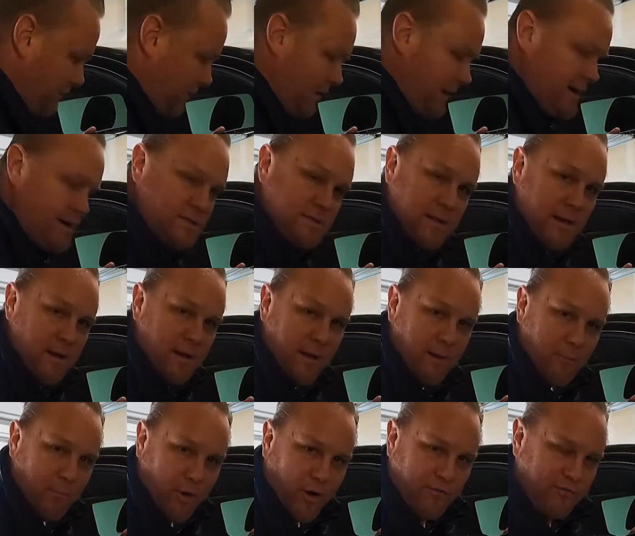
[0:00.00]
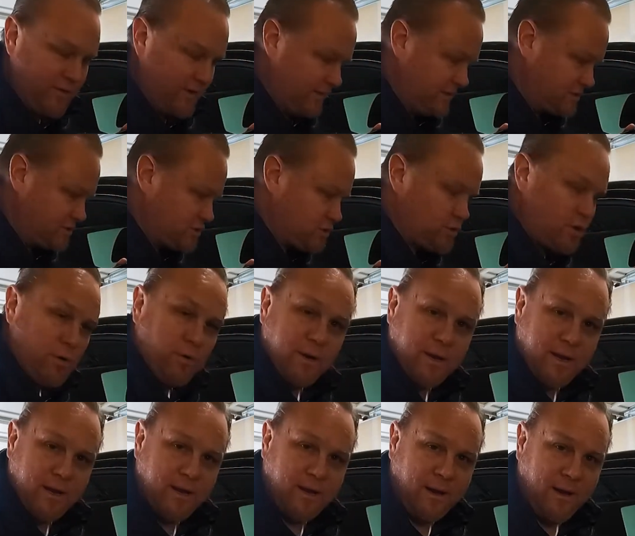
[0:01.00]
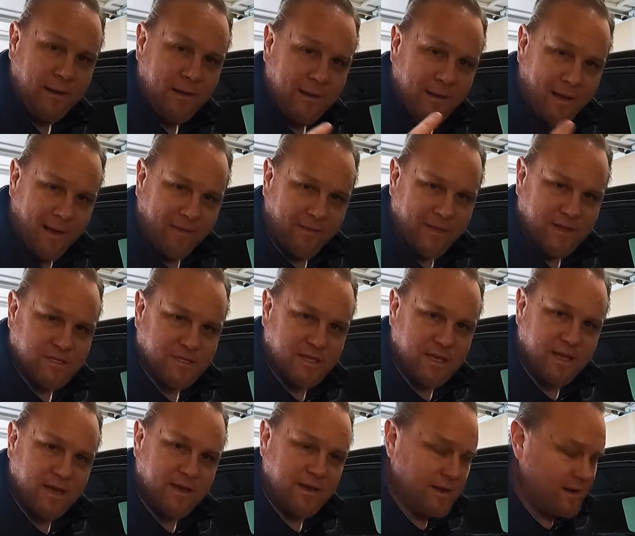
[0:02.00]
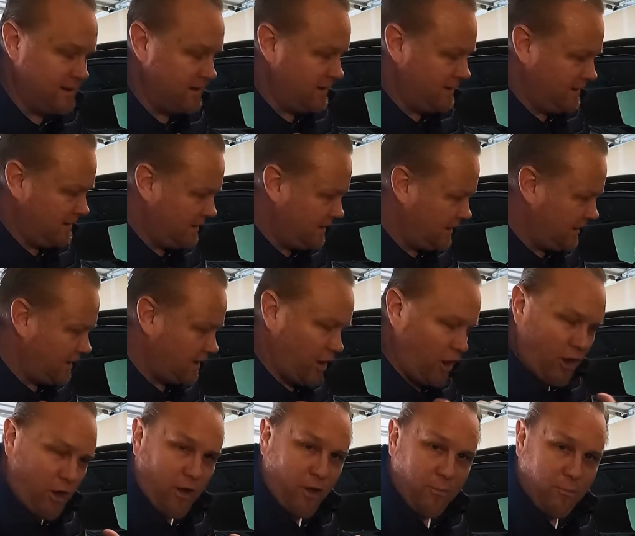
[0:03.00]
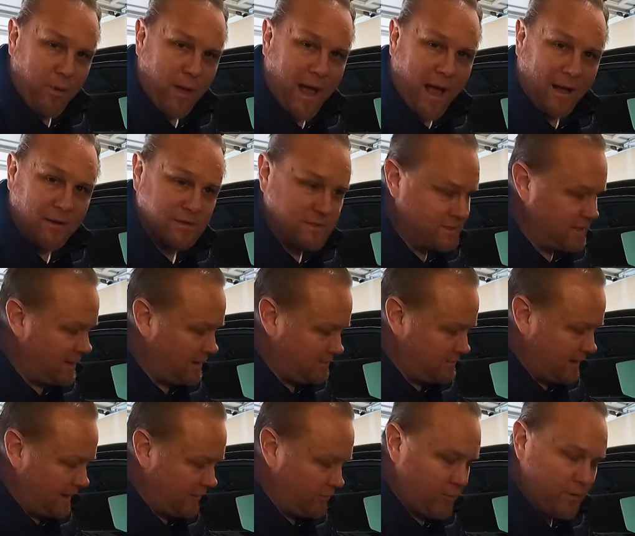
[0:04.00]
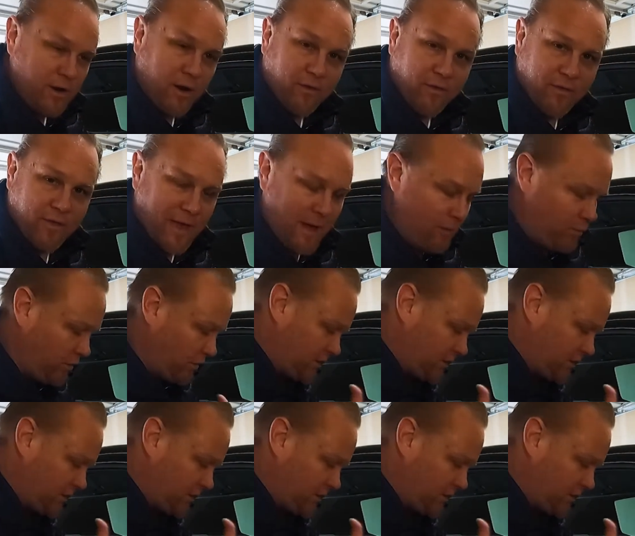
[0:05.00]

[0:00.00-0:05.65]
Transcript: place. Perfect. Let's screw it in and let's get it all housed up now that we know that that